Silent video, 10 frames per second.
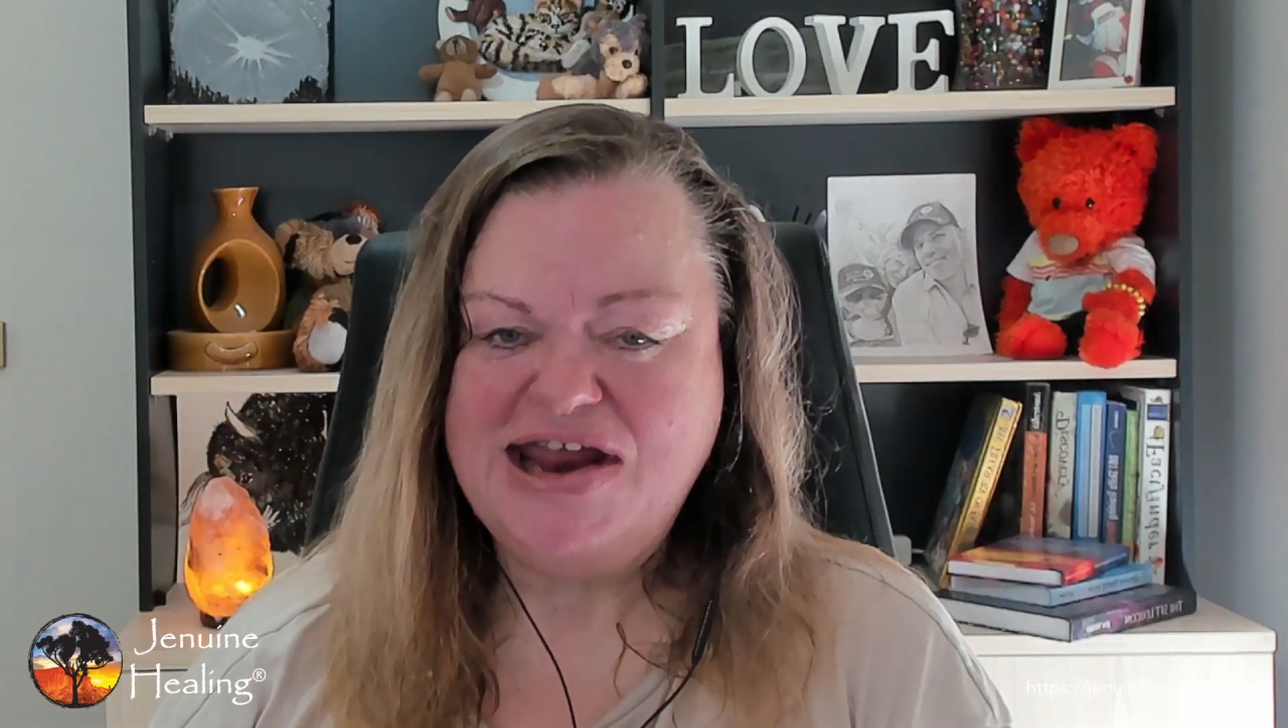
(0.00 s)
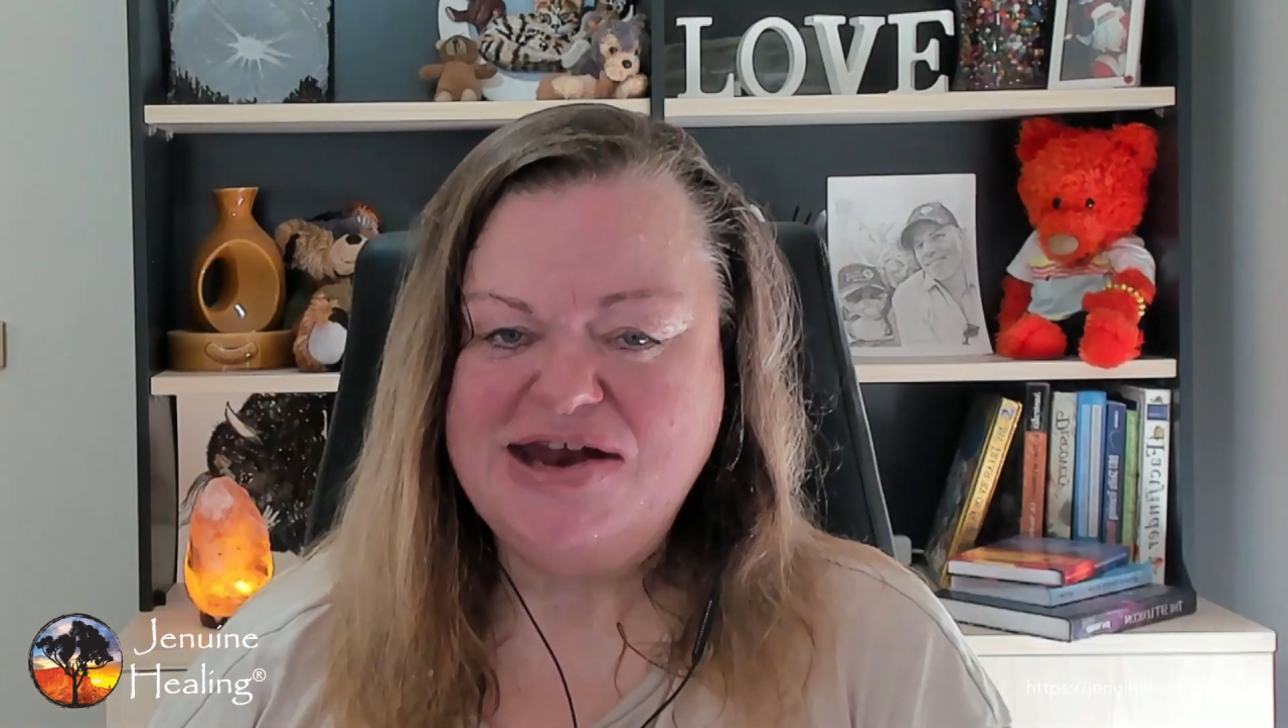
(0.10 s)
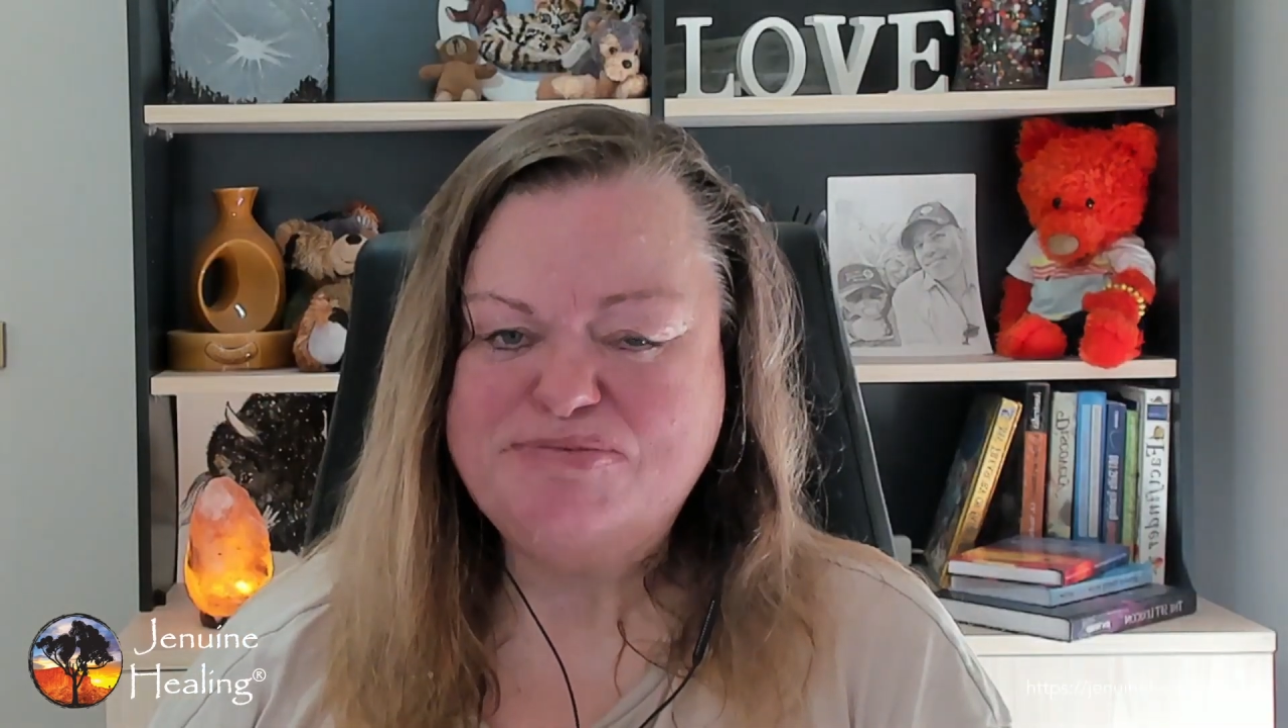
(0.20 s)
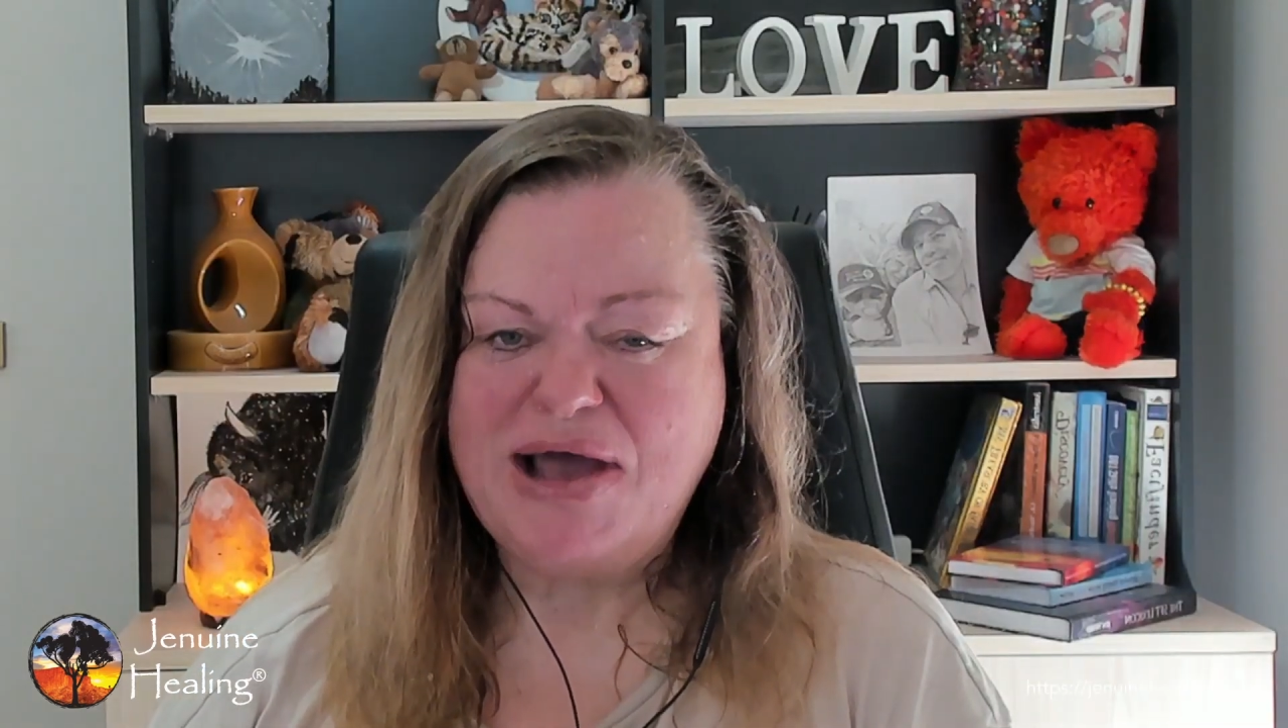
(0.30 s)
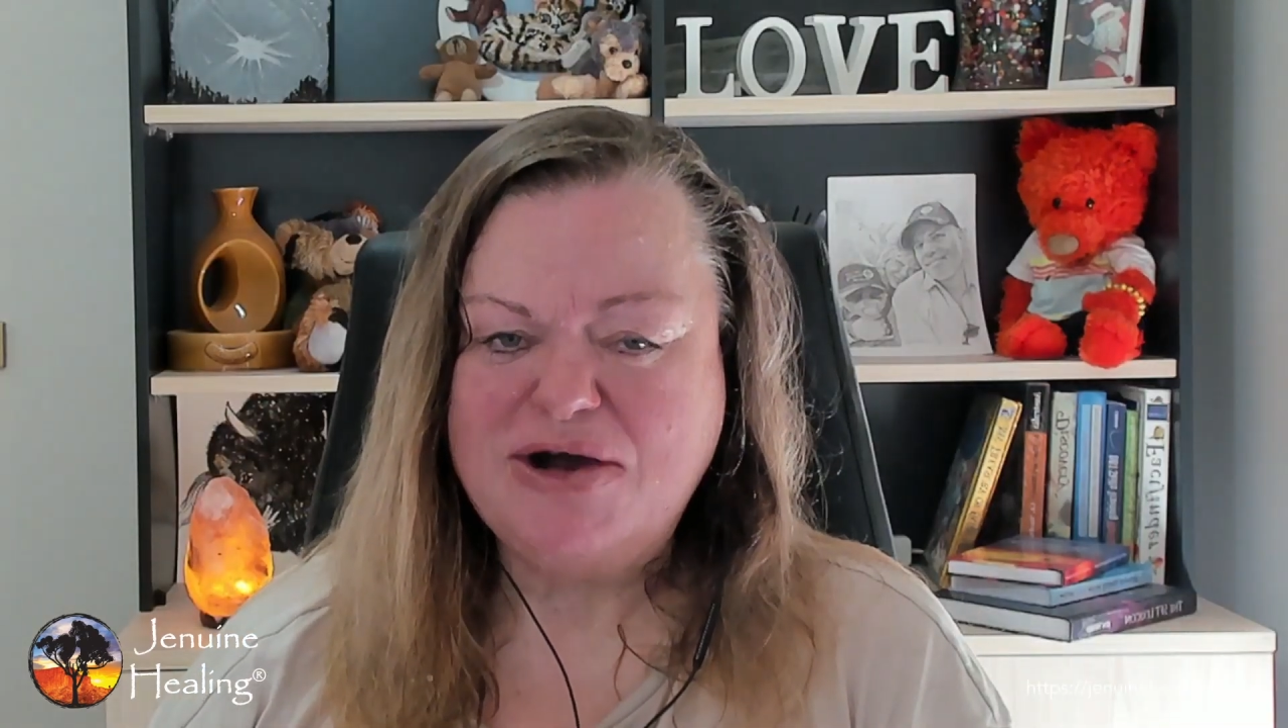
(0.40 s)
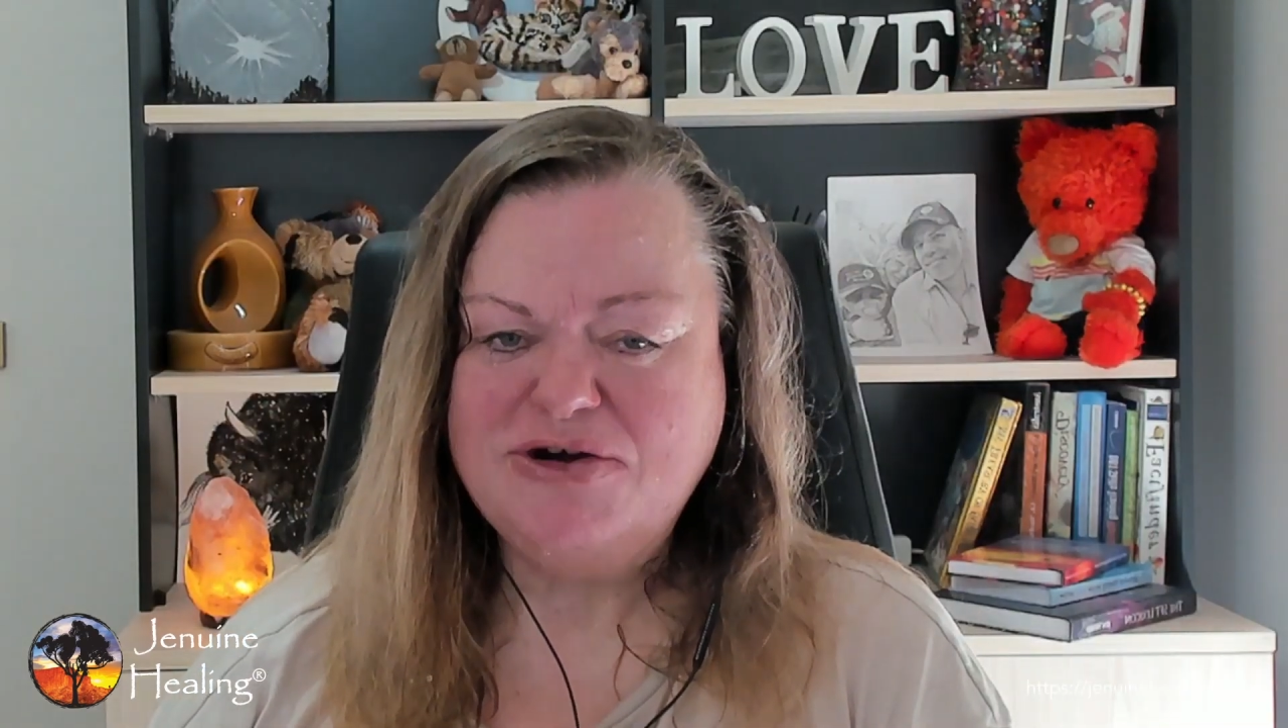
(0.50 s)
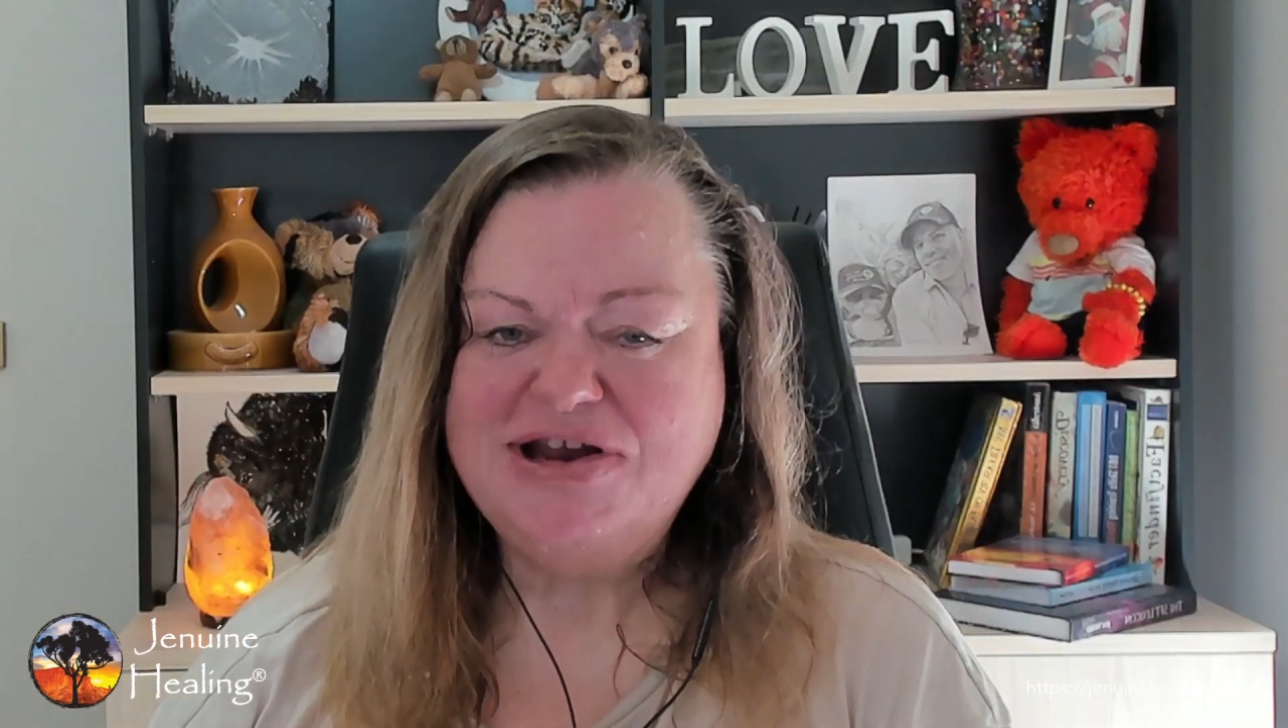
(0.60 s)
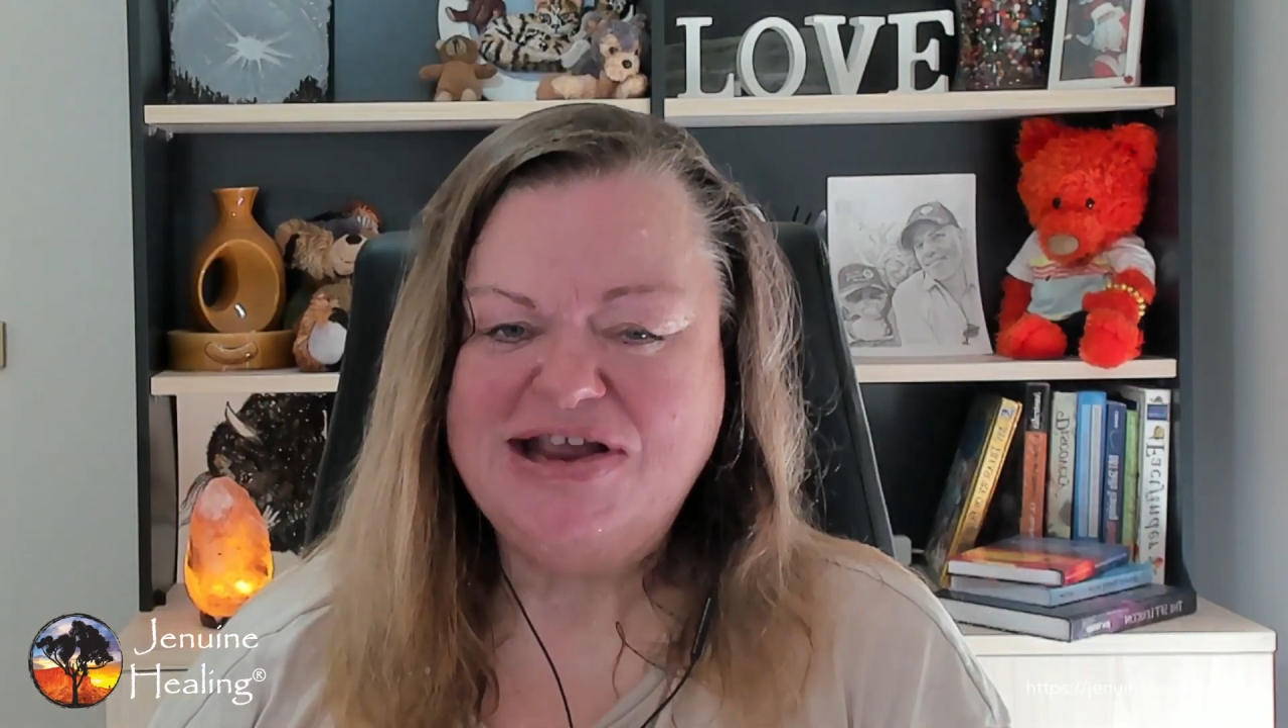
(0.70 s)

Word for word: and empowered